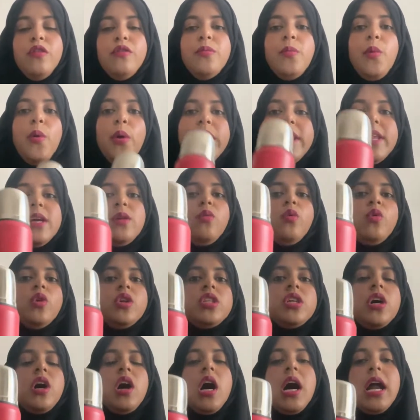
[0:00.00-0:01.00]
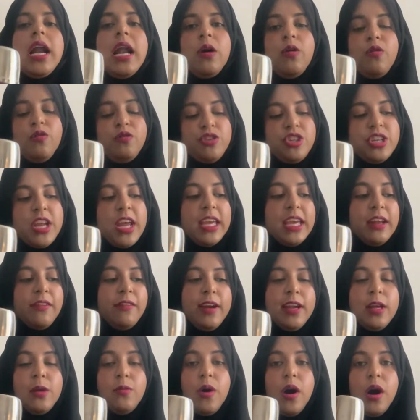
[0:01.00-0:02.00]
of boiling water, and I'll shake it
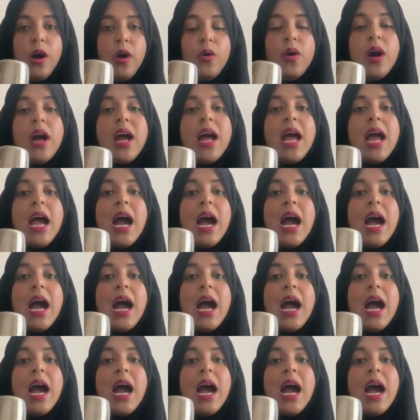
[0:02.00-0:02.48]
really well,